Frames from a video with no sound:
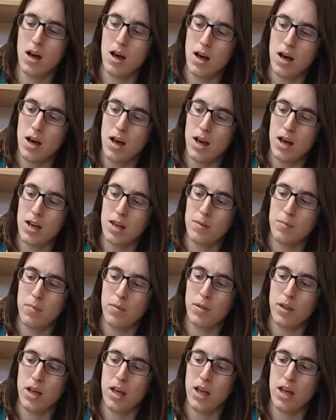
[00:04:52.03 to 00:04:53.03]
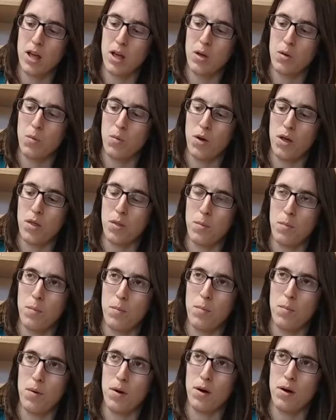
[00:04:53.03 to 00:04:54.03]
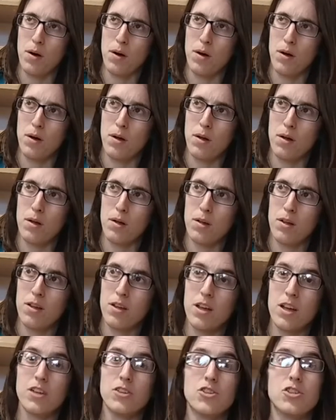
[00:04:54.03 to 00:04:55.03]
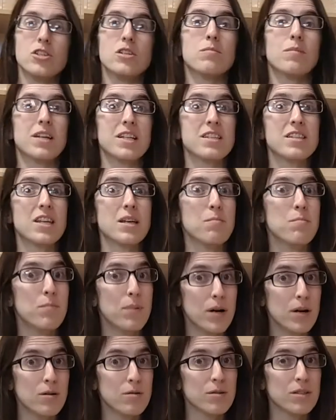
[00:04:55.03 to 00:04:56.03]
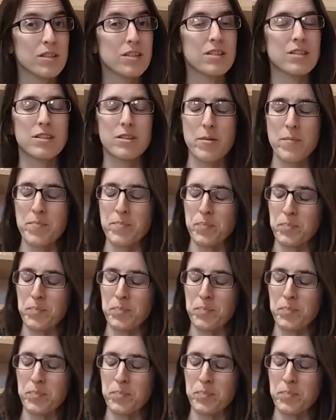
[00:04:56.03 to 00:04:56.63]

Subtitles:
I play with B. And she might say boats.